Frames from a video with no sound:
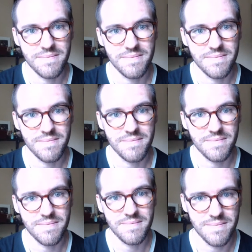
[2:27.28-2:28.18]

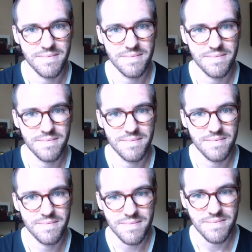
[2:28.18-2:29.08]

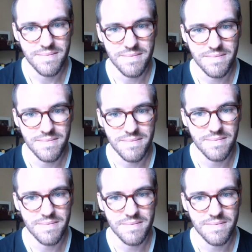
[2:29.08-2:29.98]

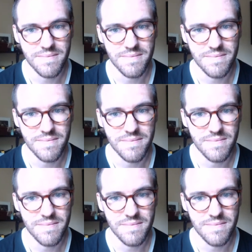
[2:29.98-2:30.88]

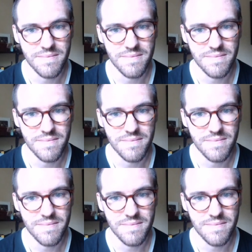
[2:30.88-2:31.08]
[no speech]